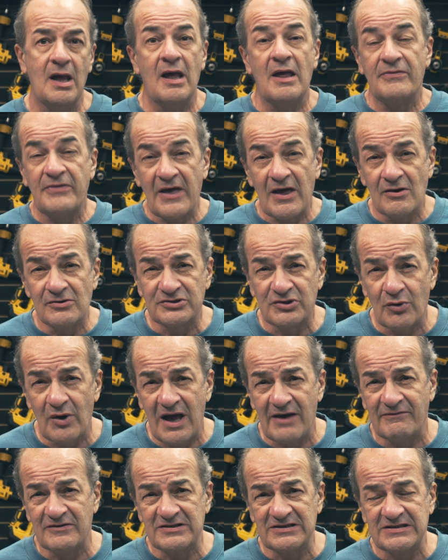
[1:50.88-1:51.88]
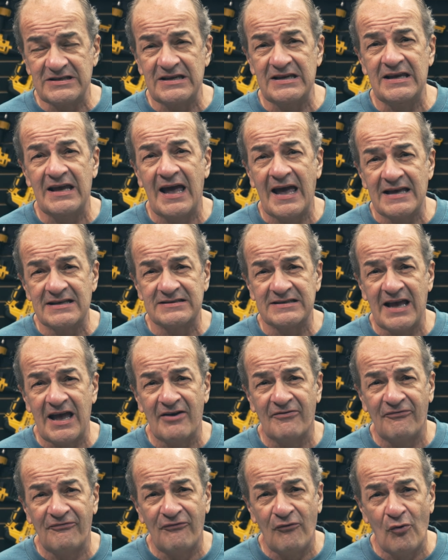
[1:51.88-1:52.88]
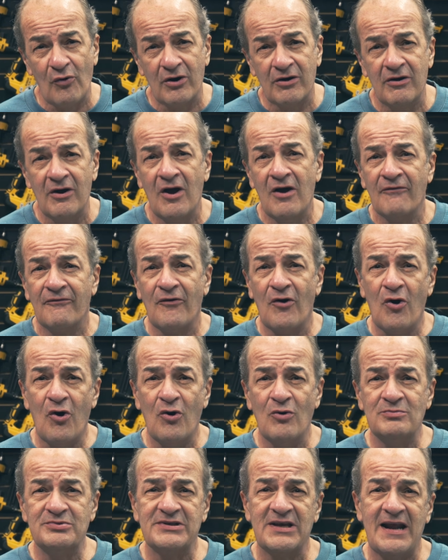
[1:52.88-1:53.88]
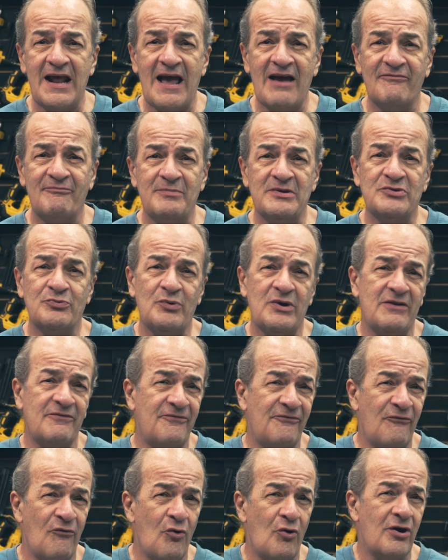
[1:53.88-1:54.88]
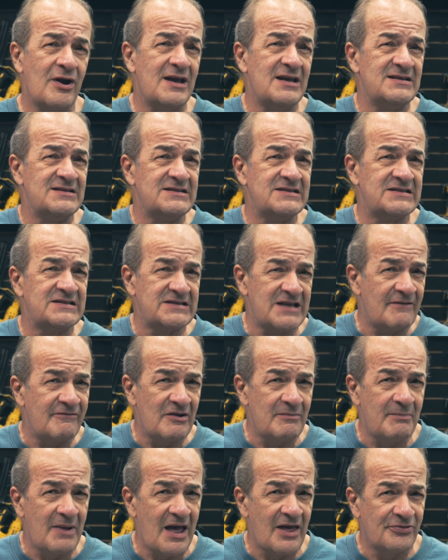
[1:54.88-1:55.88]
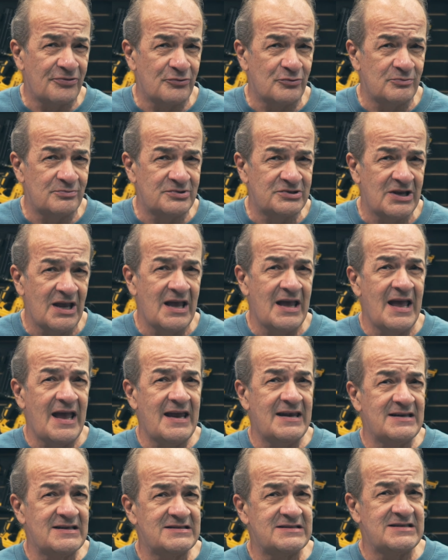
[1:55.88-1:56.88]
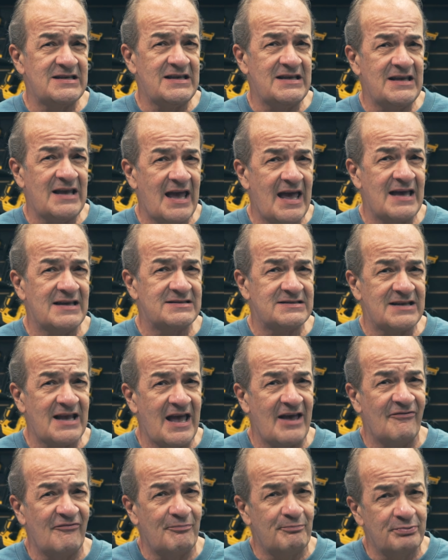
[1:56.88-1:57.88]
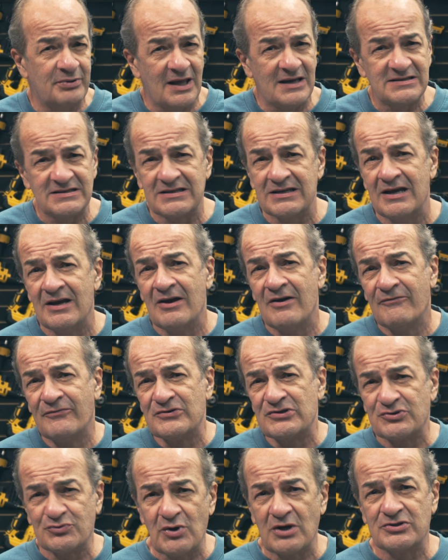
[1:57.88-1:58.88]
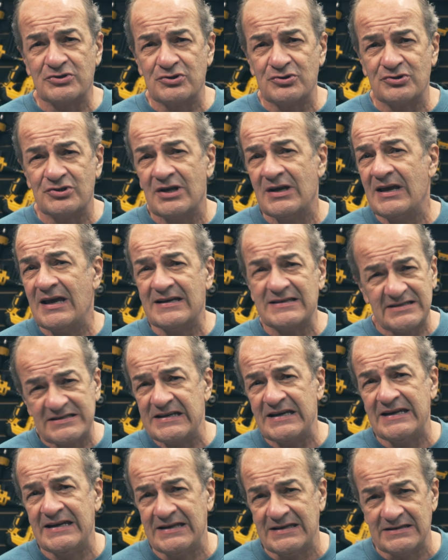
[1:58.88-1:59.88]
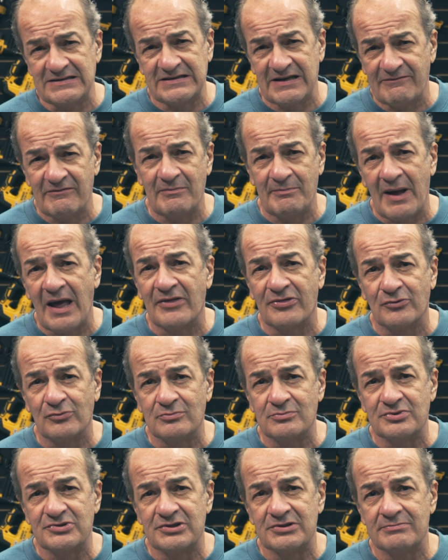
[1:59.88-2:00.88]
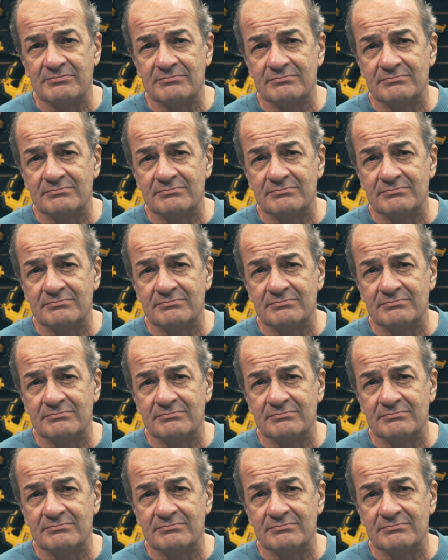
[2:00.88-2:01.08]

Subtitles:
They also have a CSF4 for homes that have between 4 and 6 bathrooms, and a CSF Plus for structures exceeding 7 bathrooms.